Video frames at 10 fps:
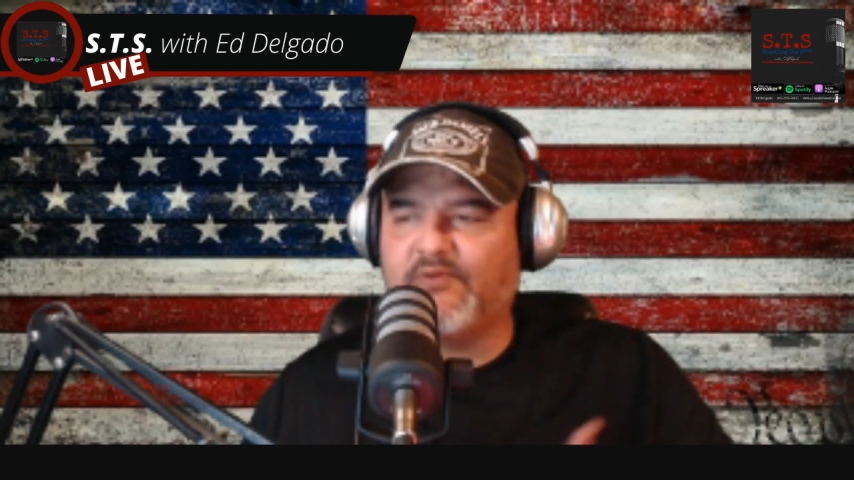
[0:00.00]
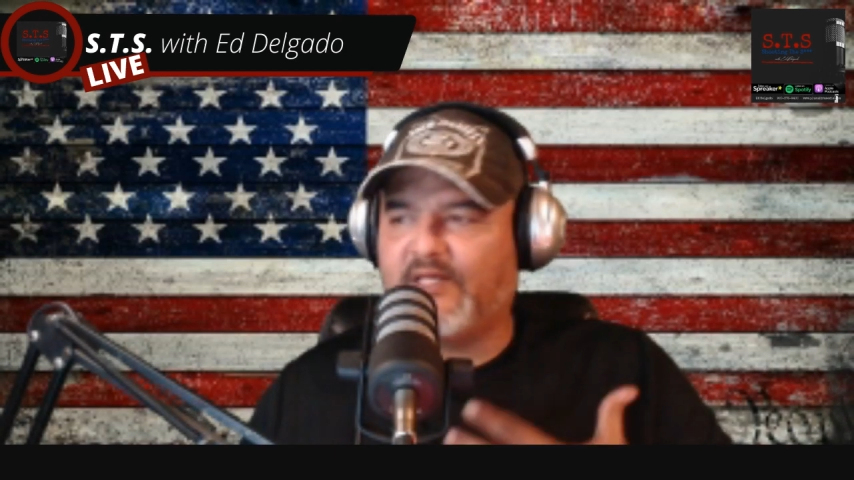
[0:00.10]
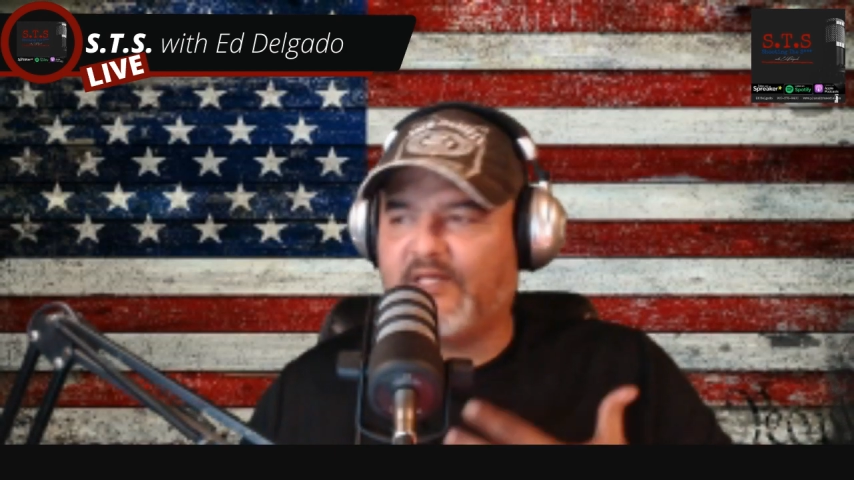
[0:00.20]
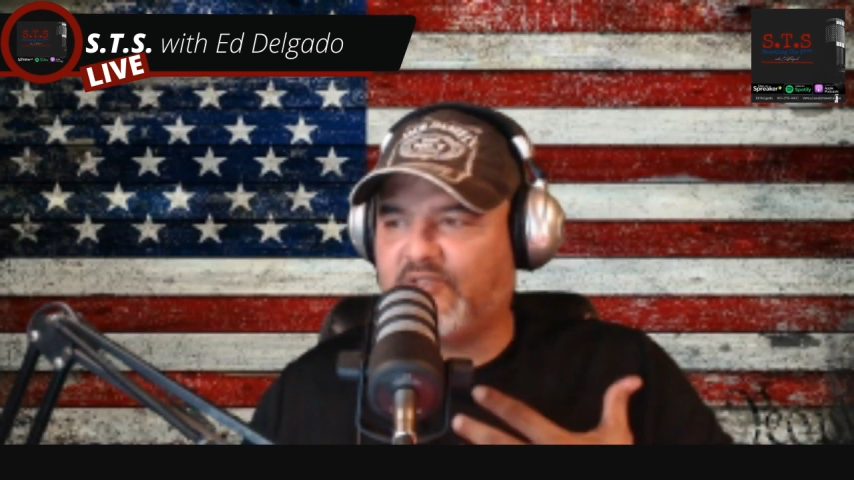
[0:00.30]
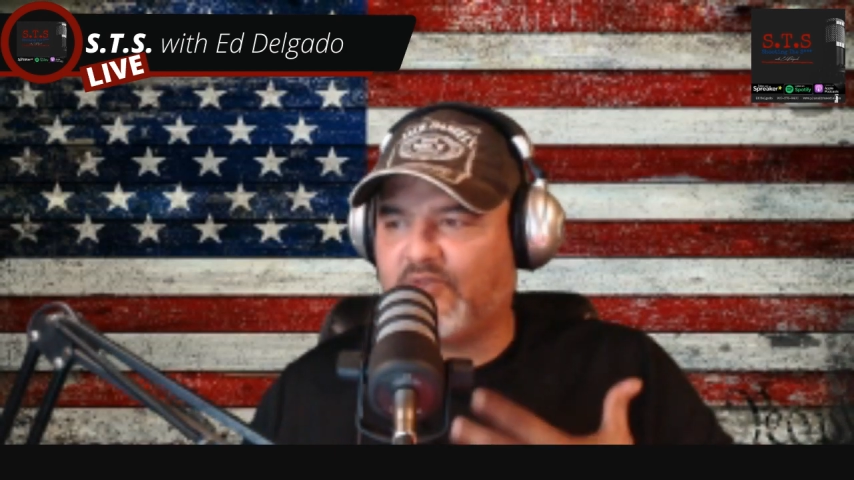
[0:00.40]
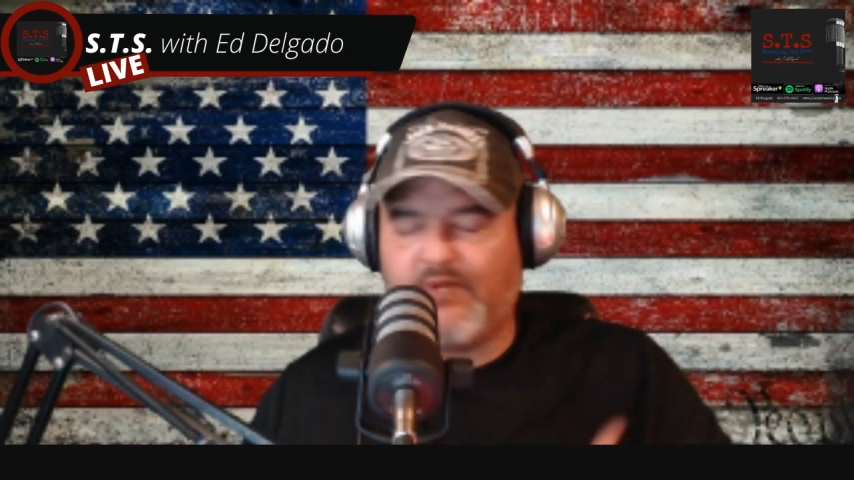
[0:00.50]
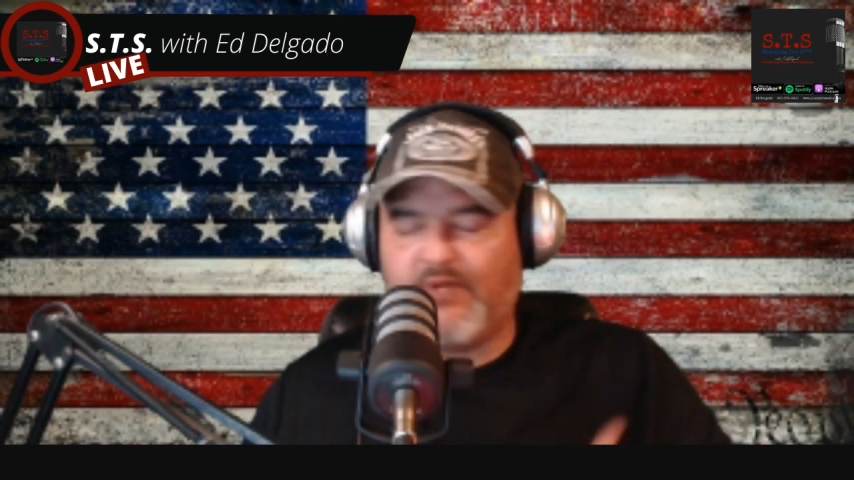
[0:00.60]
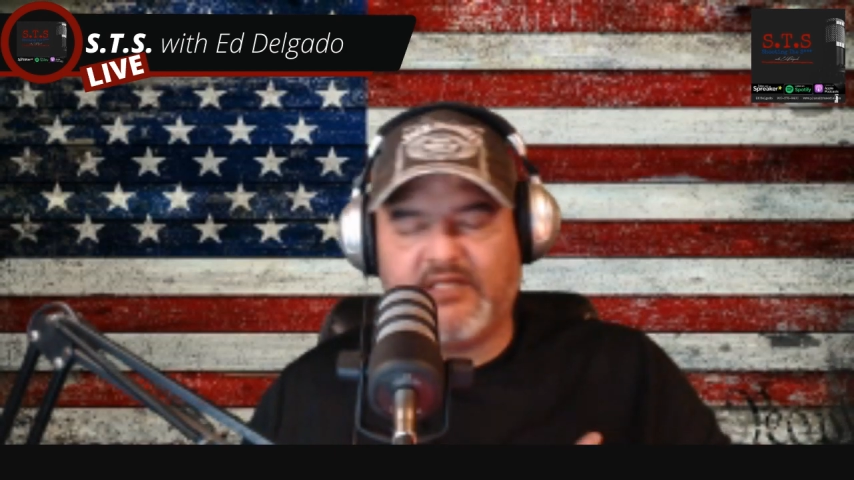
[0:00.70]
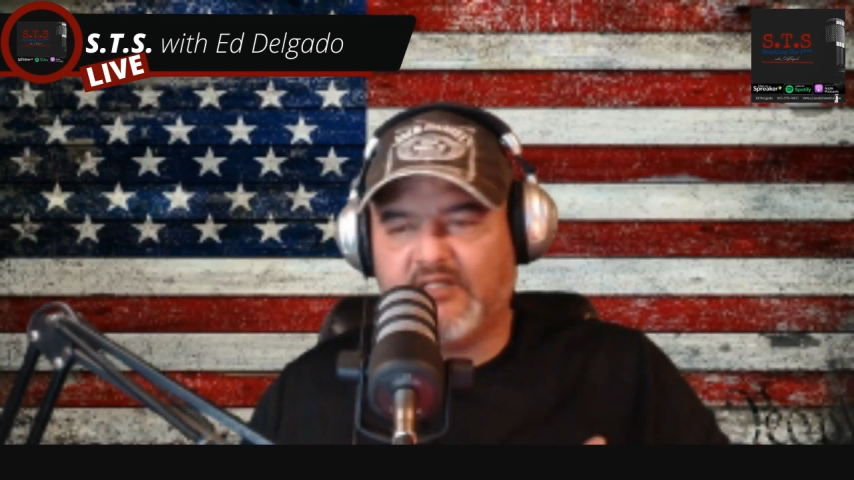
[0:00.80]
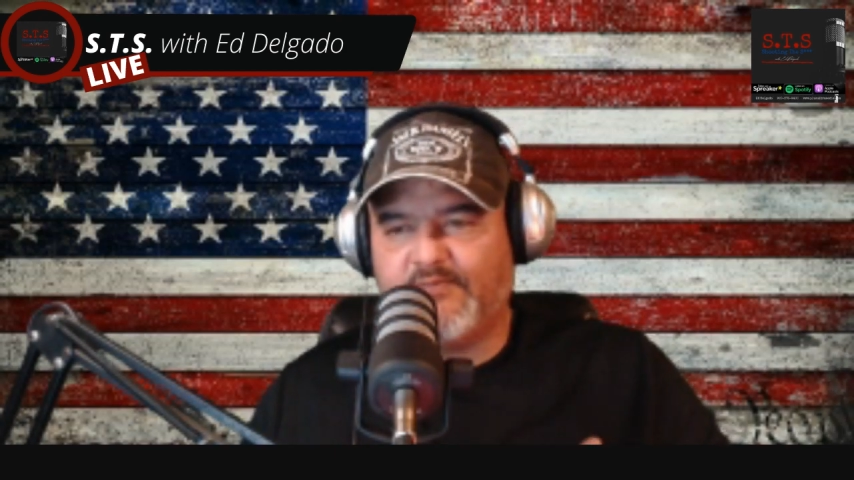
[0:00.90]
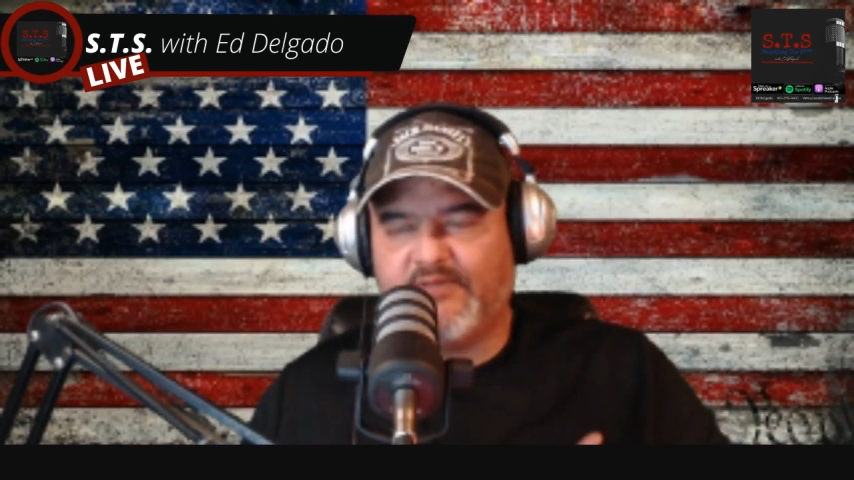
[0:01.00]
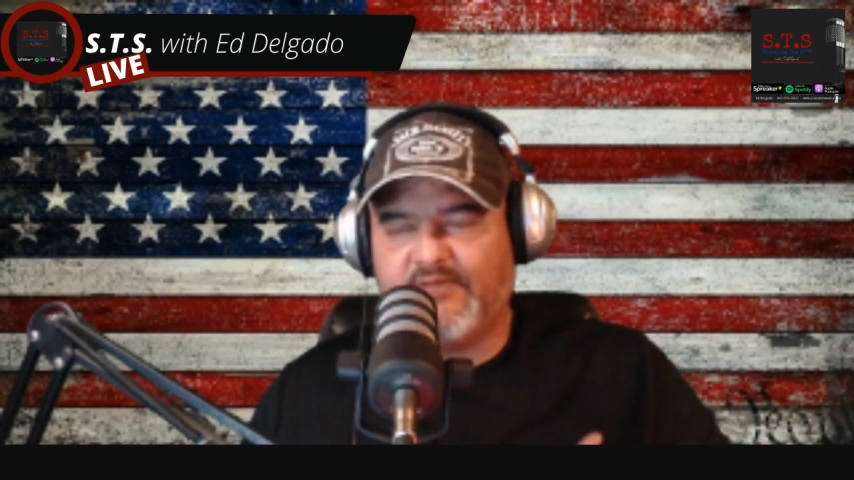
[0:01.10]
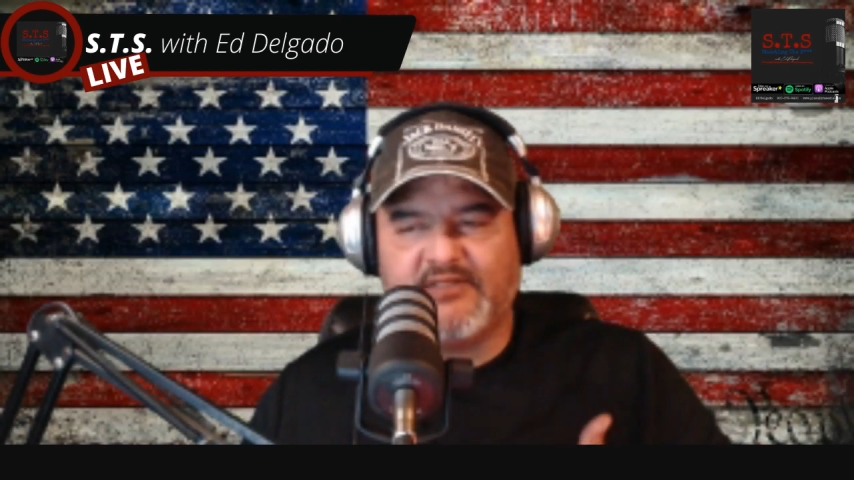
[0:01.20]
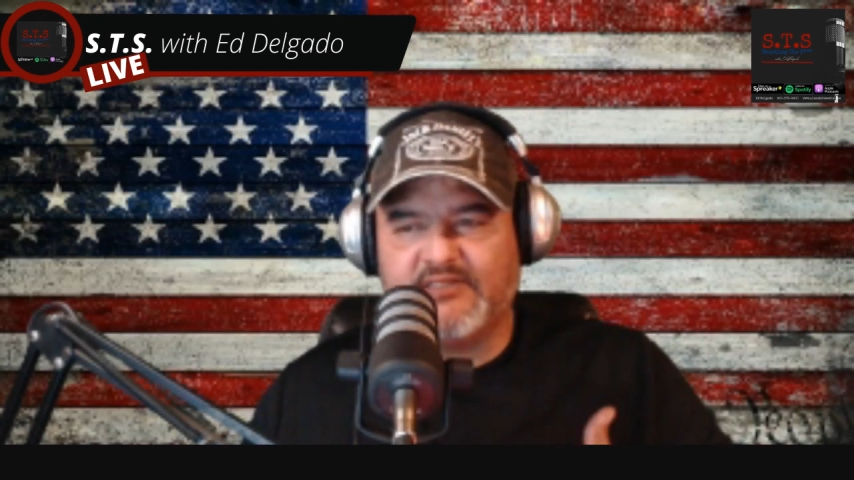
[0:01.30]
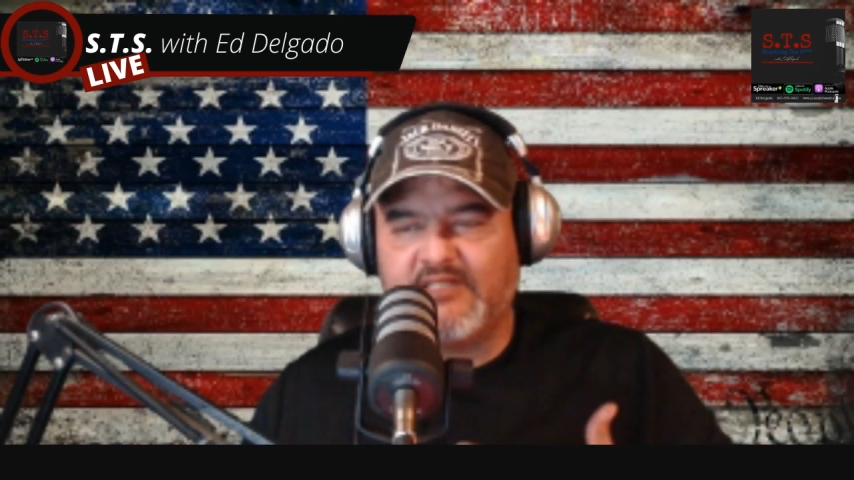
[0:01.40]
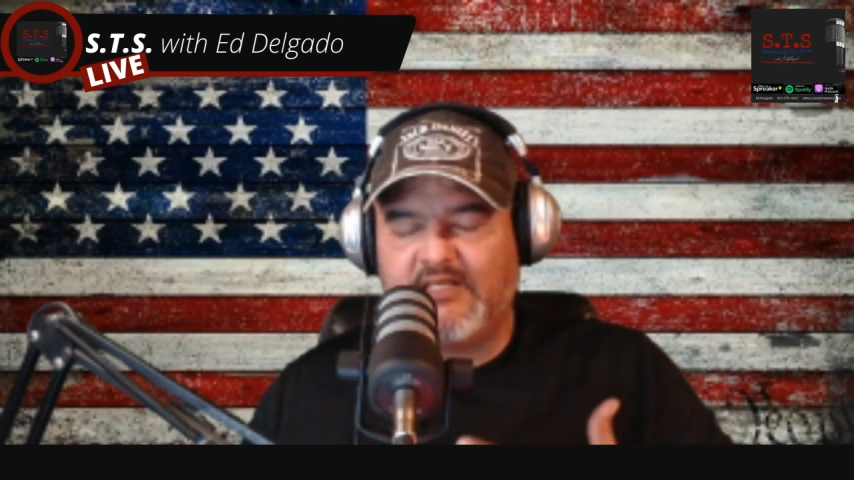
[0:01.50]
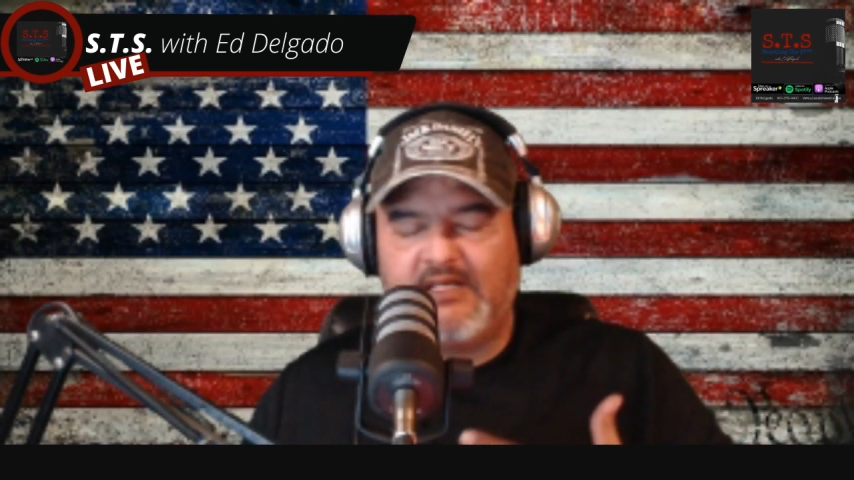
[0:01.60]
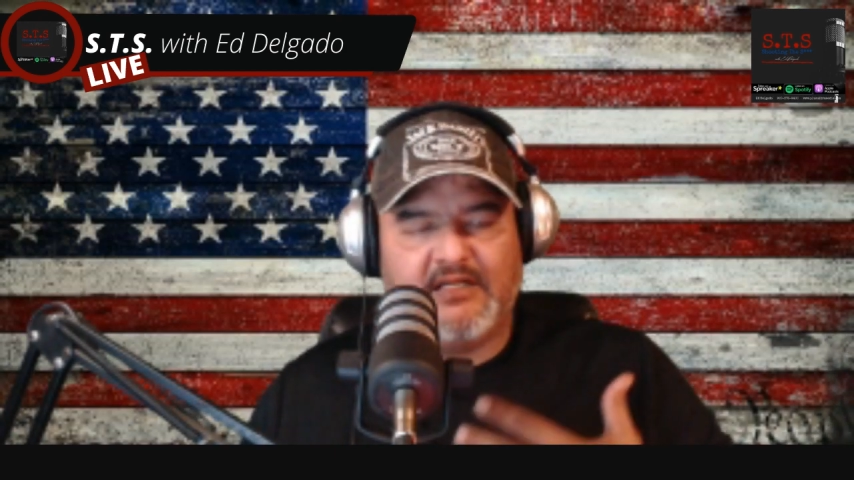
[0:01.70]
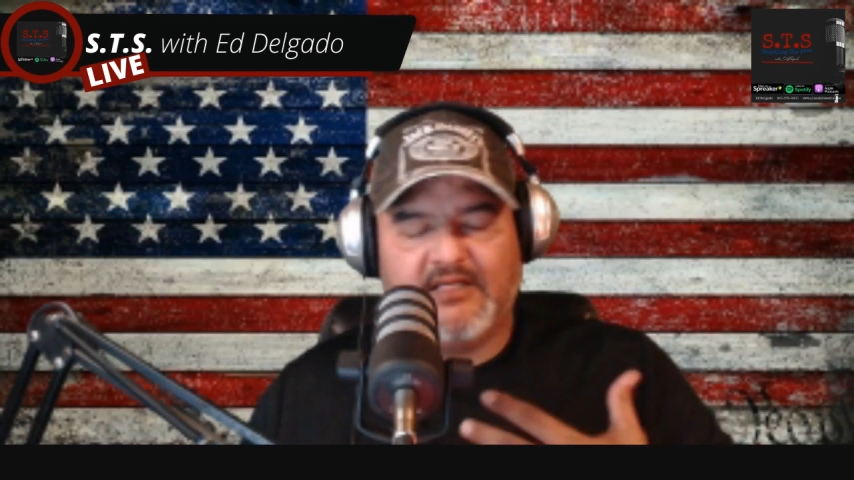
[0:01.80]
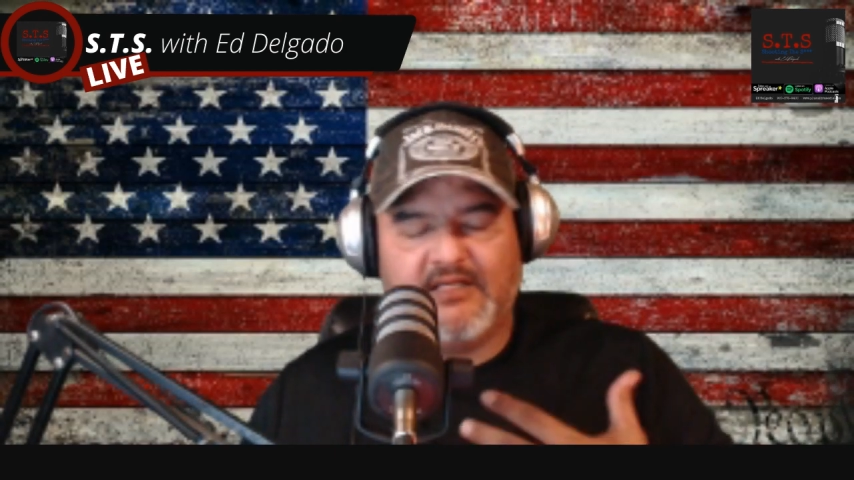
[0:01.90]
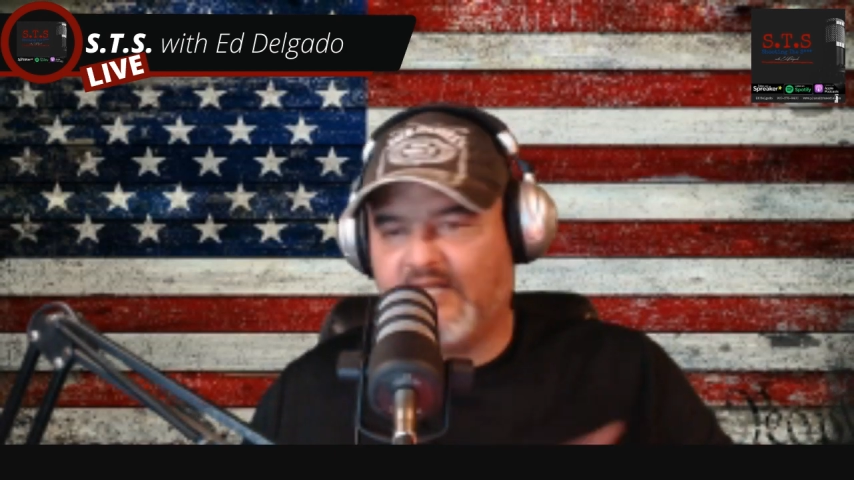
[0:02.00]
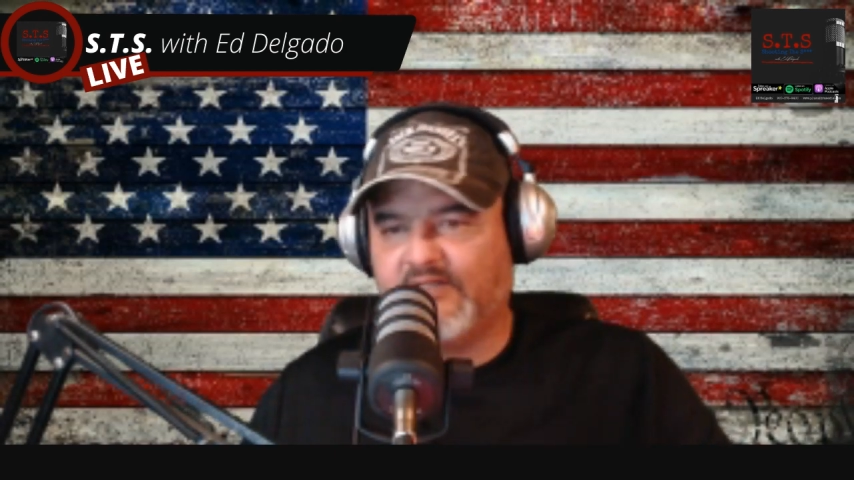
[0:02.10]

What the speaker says: God knows you didn't have to wake up.